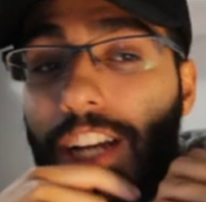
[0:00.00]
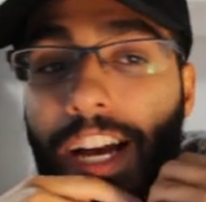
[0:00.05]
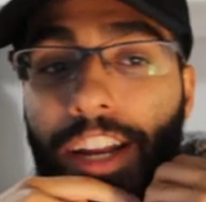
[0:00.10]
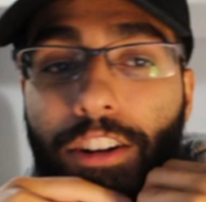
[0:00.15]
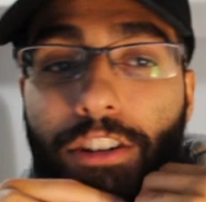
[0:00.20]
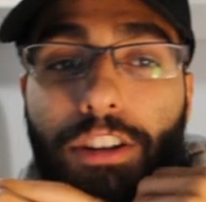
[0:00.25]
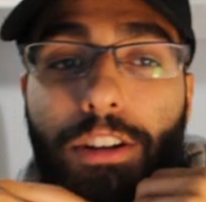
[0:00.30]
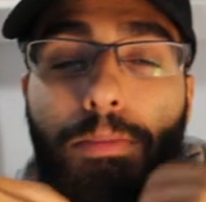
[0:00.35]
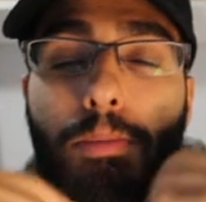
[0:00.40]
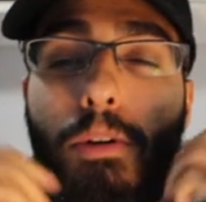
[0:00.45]
I
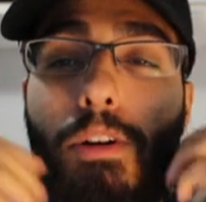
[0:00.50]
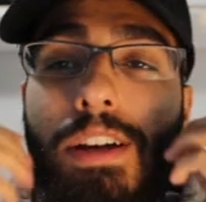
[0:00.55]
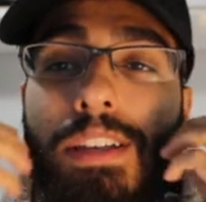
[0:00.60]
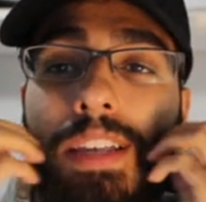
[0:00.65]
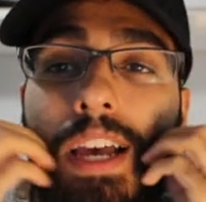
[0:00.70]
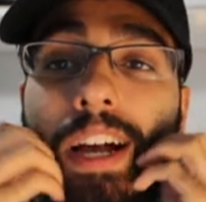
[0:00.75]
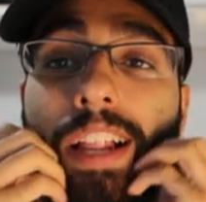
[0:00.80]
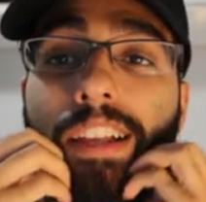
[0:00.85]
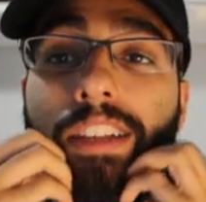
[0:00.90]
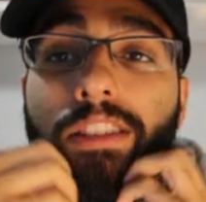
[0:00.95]
know your boy's
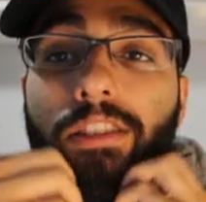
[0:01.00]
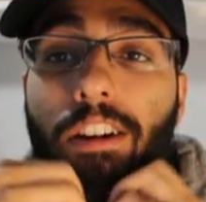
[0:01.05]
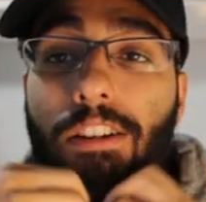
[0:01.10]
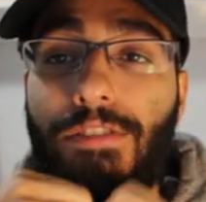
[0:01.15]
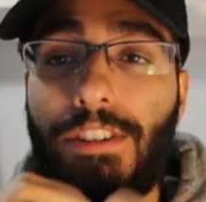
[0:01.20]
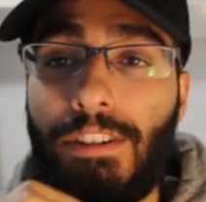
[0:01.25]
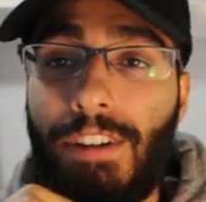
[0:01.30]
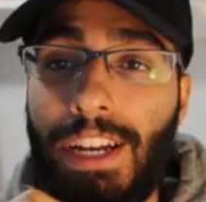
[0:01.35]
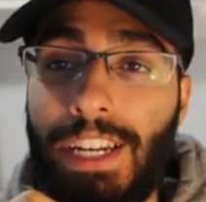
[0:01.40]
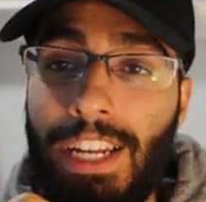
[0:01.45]
hella
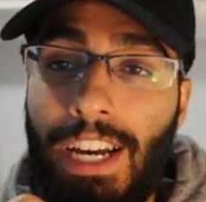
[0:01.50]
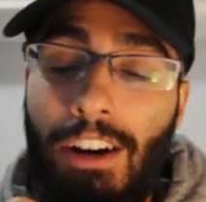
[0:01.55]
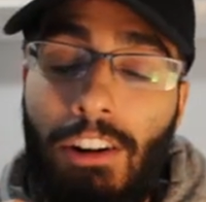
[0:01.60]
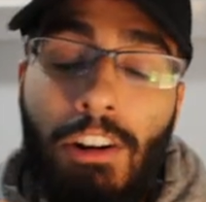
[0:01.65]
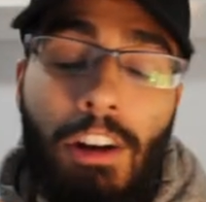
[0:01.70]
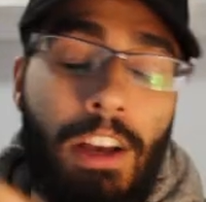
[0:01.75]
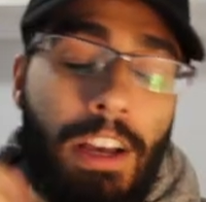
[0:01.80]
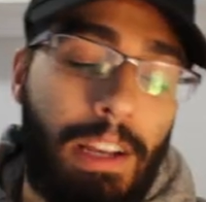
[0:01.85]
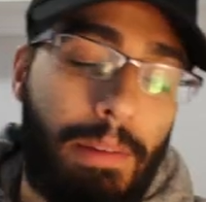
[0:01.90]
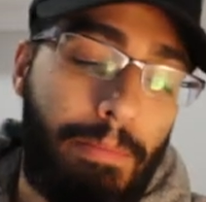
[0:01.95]
scarfy right now.
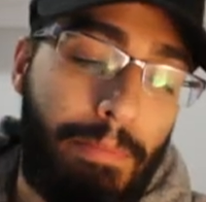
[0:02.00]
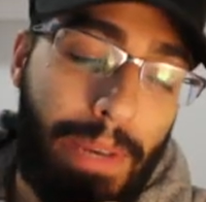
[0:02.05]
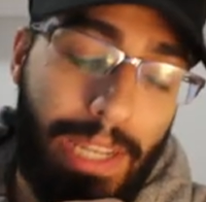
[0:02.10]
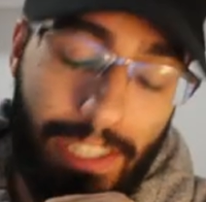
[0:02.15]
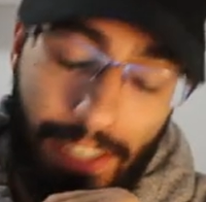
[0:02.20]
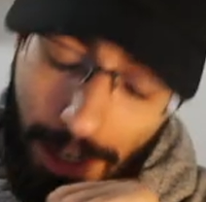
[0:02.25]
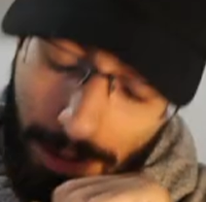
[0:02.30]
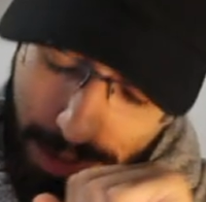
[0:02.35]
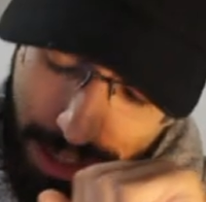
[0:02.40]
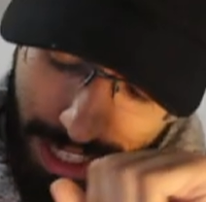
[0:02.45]

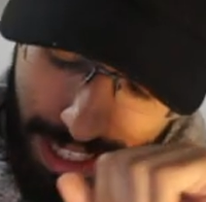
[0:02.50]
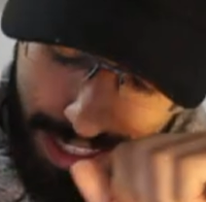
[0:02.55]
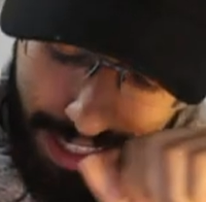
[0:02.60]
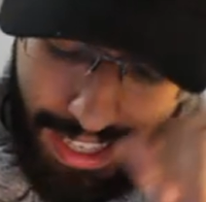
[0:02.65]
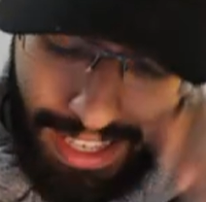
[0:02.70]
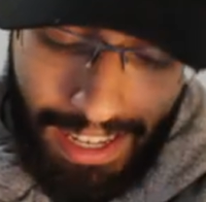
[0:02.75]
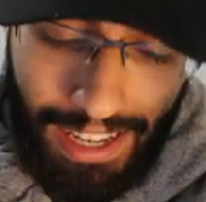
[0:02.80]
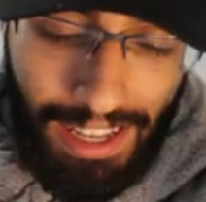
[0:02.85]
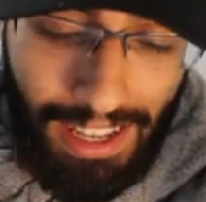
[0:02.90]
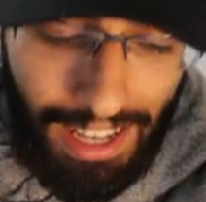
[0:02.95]
Midterm
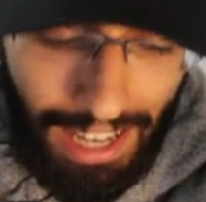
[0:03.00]
season,